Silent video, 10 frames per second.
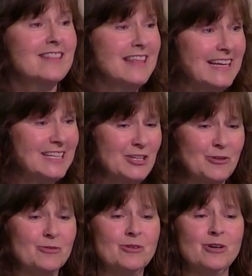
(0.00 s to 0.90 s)
Thank
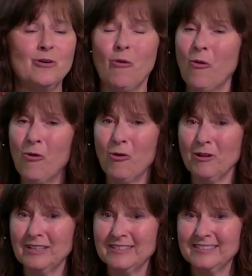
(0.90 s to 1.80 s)
you
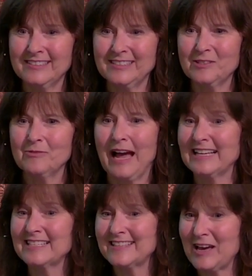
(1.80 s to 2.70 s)
all.
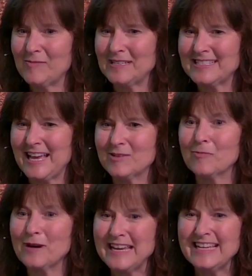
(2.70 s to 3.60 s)
As Thelma said,
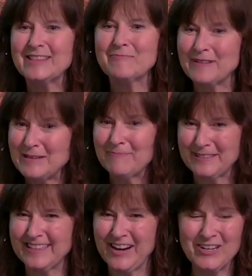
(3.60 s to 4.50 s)
we the
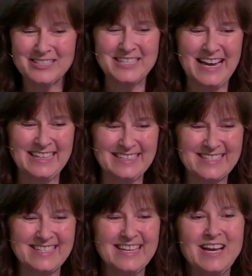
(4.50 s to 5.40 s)
people are
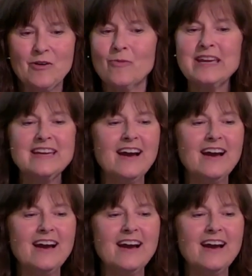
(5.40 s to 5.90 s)
Chalice. We